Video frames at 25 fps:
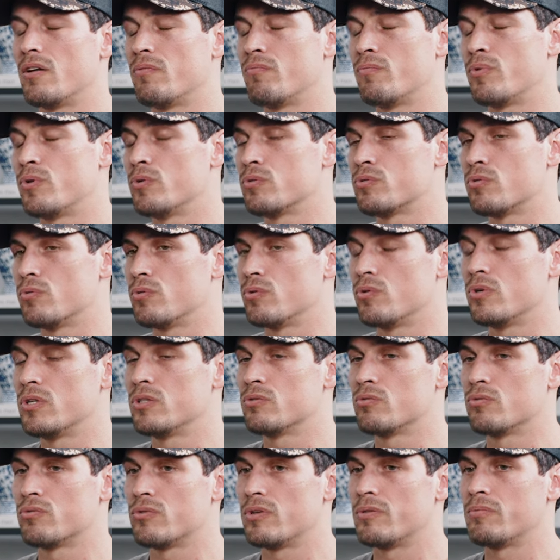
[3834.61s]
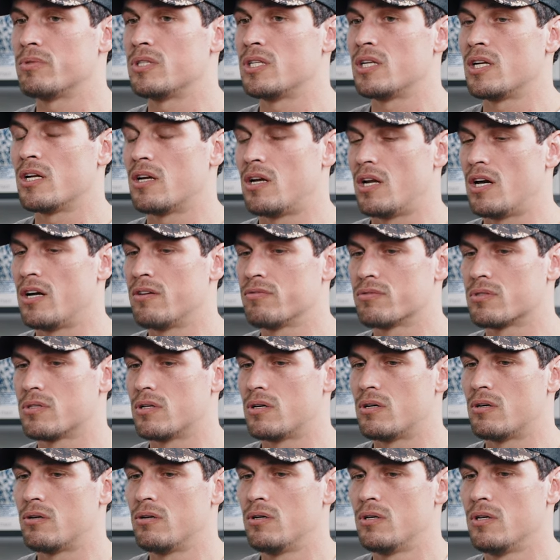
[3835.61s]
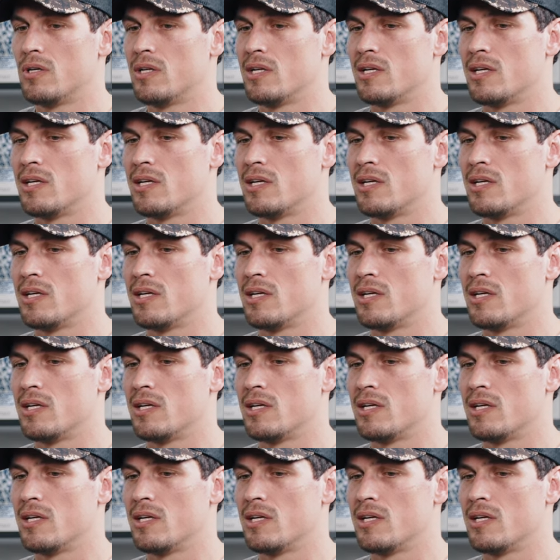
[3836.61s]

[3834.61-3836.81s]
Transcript: and Puresport always was representing a lifestyle